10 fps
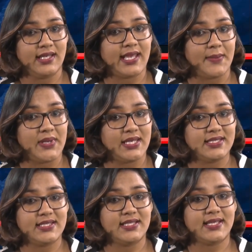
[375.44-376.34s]
The campaign
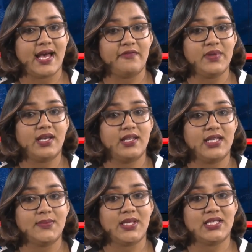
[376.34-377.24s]
is said to have begun
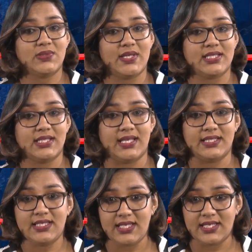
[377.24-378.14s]
in mid
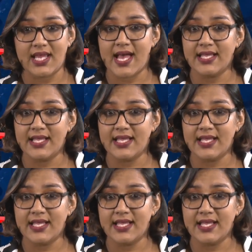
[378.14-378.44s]
2019